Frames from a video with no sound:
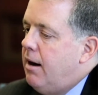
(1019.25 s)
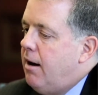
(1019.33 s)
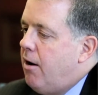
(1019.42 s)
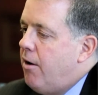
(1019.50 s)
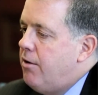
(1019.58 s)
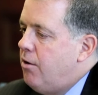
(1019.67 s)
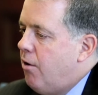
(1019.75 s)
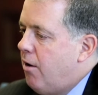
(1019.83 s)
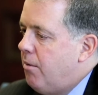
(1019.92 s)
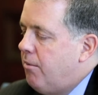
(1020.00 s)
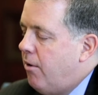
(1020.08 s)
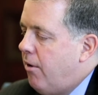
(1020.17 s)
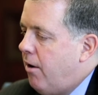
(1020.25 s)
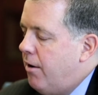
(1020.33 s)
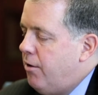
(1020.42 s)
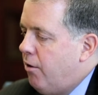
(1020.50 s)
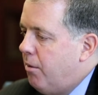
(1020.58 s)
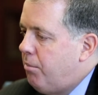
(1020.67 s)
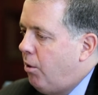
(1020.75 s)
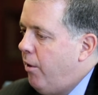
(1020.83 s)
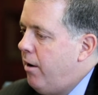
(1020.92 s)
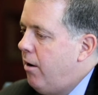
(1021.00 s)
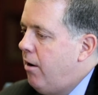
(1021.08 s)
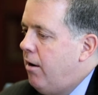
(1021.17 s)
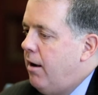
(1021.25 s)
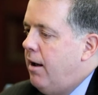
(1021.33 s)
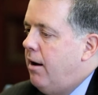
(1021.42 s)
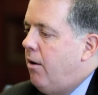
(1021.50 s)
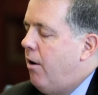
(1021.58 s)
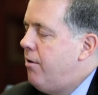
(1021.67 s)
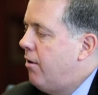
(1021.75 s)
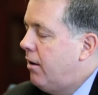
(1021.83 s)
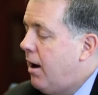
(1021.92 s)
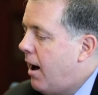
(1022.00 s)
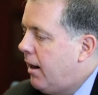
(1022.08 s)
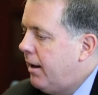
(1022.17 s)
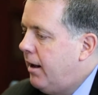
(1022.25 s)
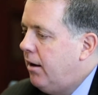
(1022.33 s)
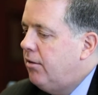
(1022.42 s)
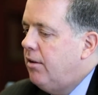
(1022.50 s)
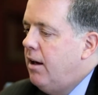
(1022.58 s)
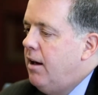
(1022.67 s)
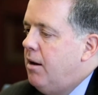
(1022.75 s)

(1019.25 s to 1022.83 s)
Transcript: on your employer, on your colleagues,